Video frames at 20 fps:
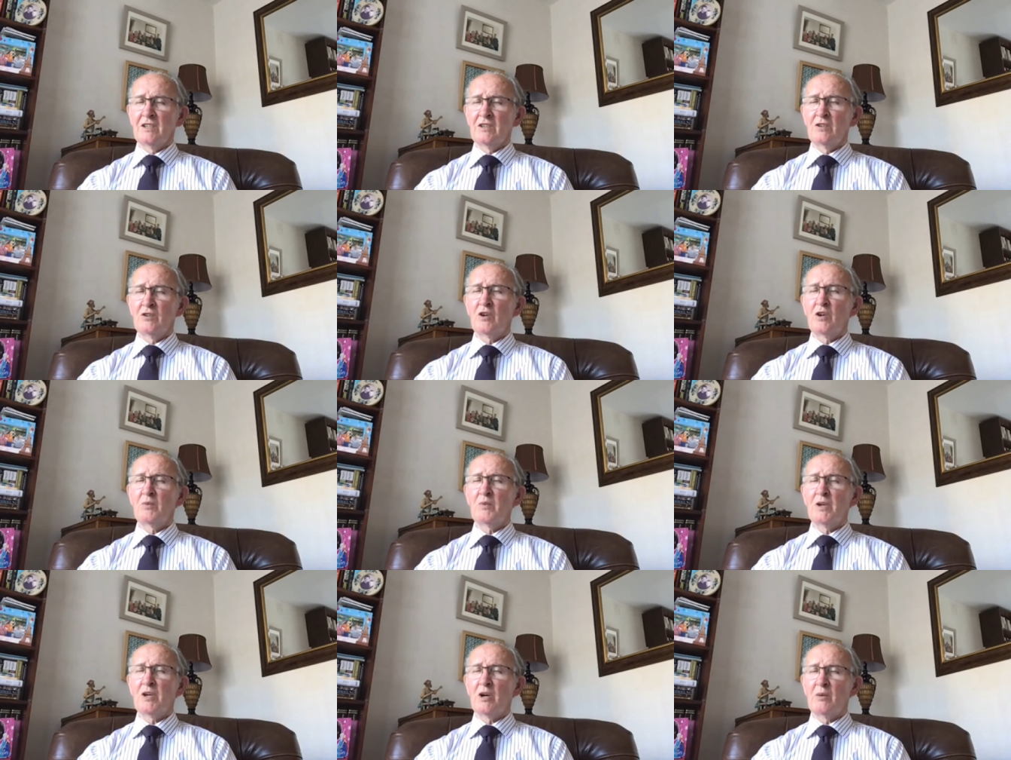
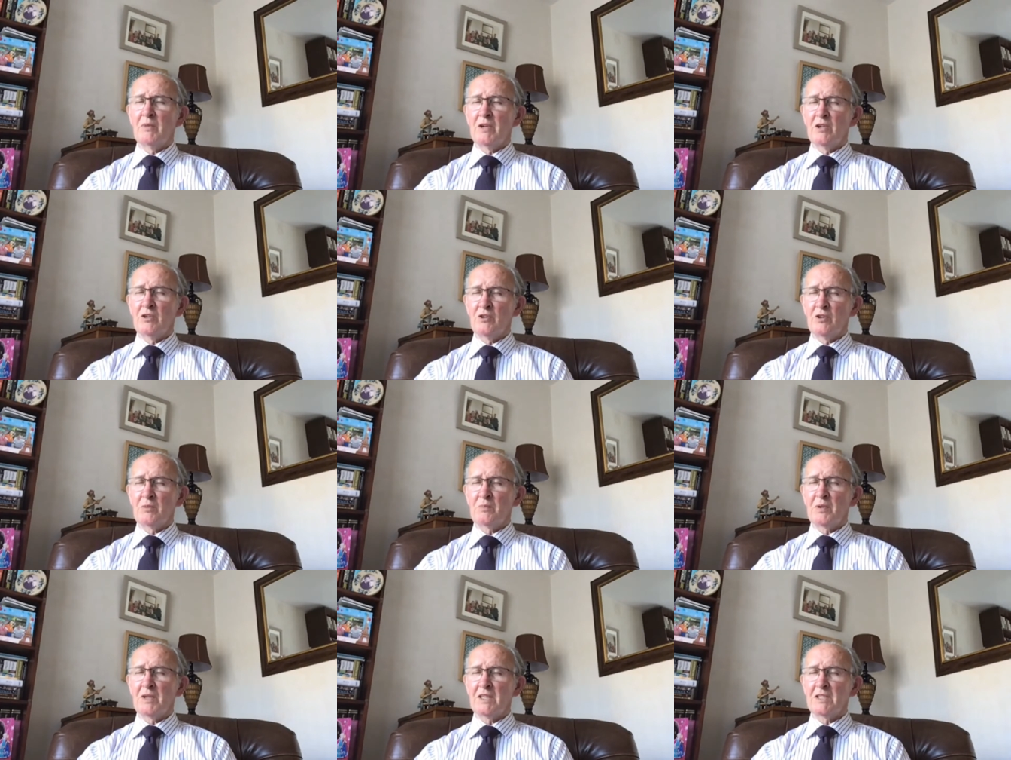Lord, we come into
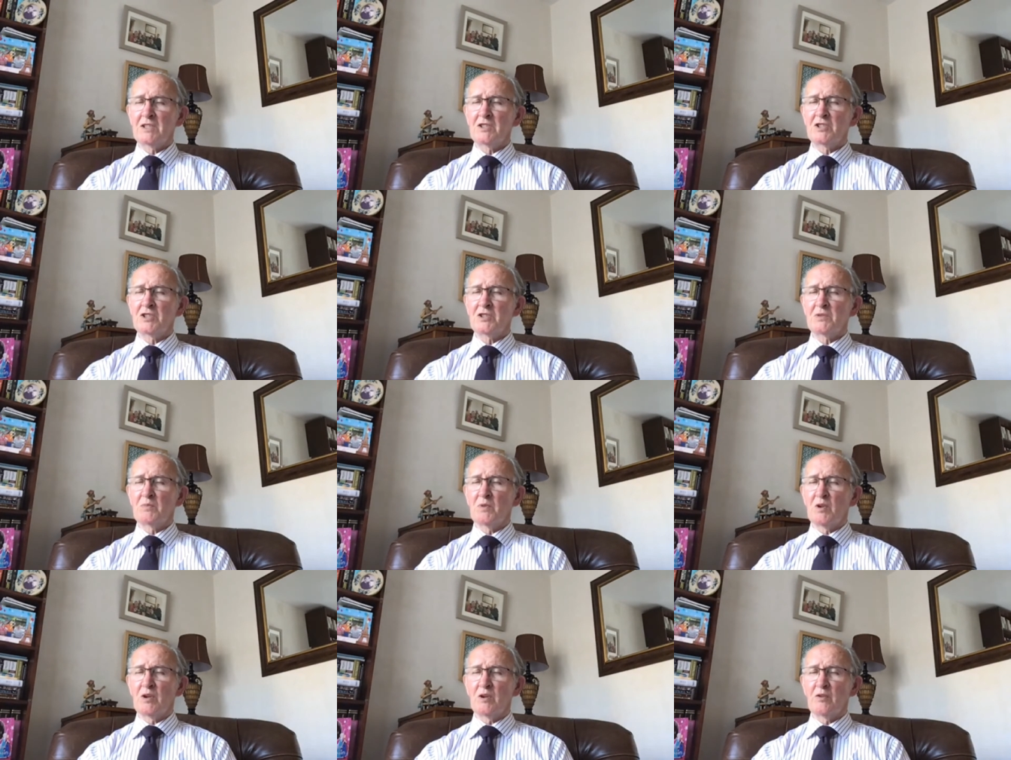your presence this
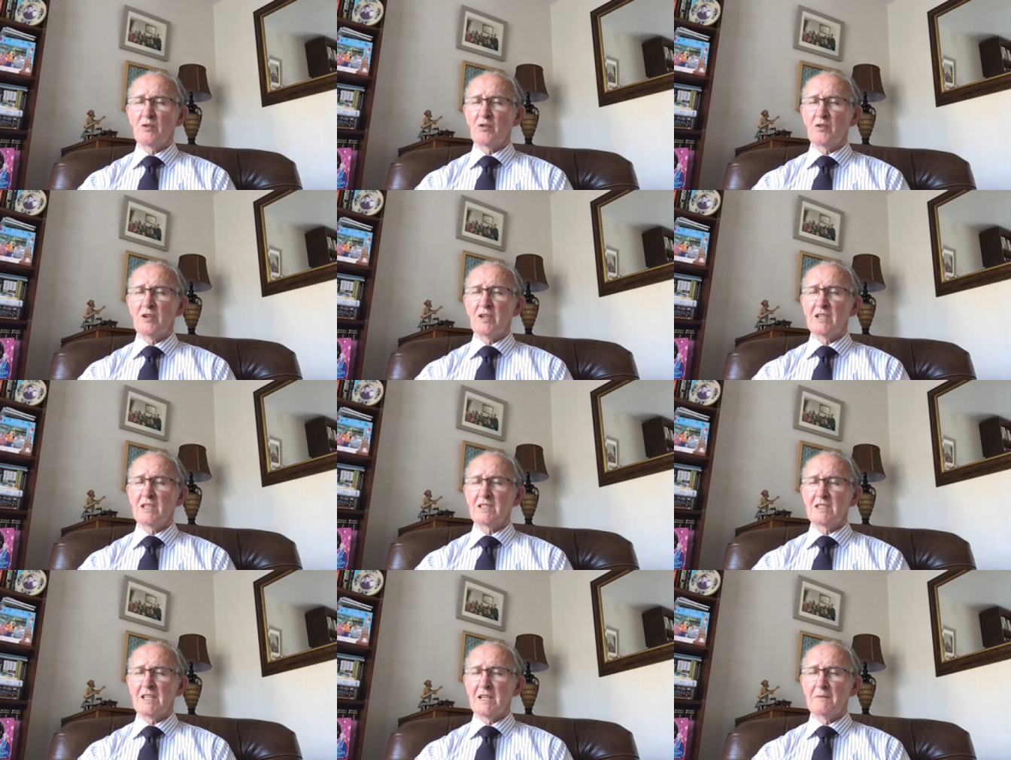morning through
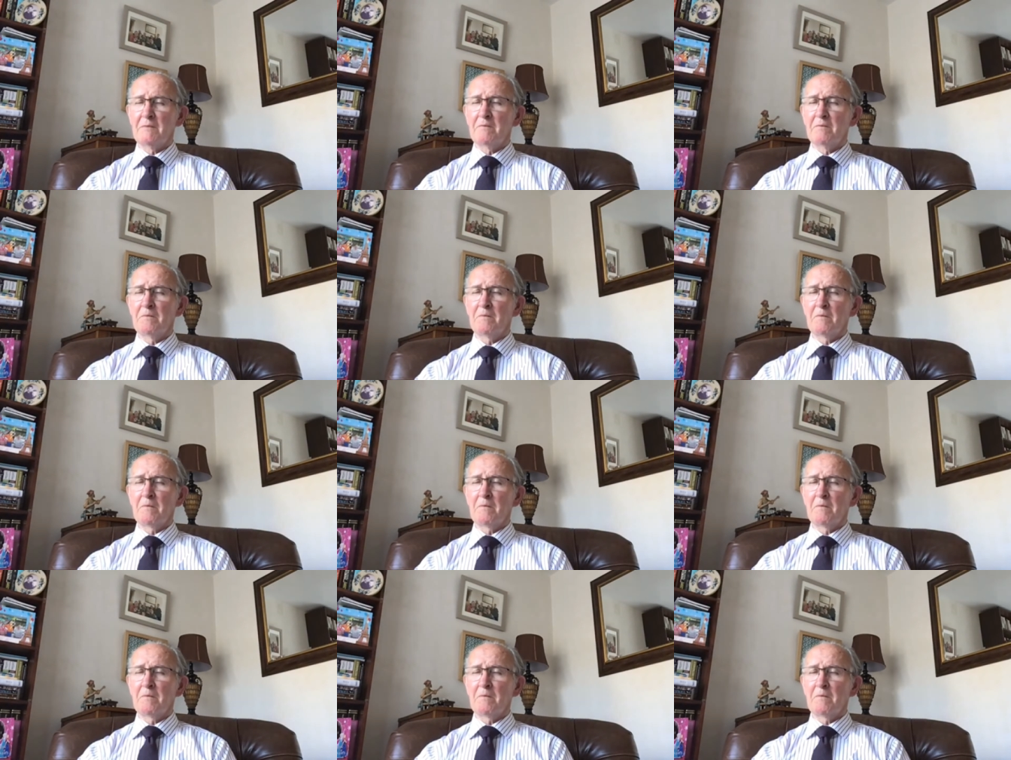his name.